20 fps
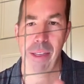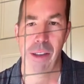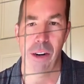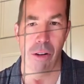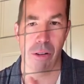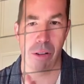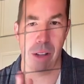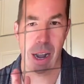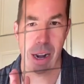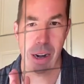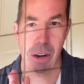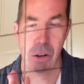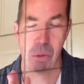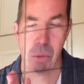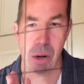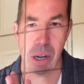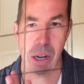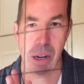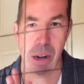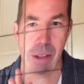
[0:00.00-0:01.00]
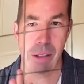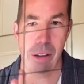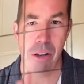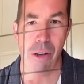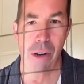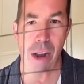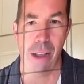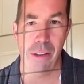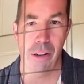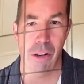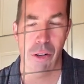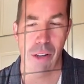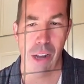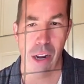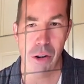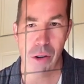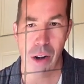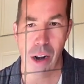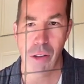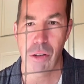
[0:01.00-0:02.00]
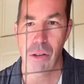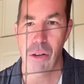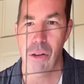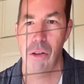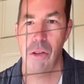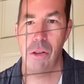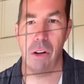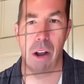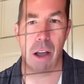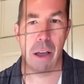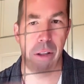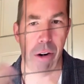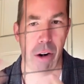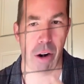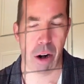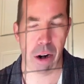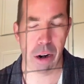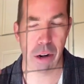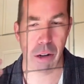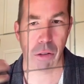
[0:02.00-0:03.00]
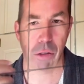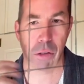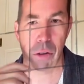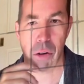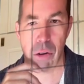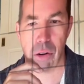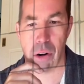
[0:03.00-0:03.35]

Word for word: There's lighters working on the shot. There's set dressers and other artists that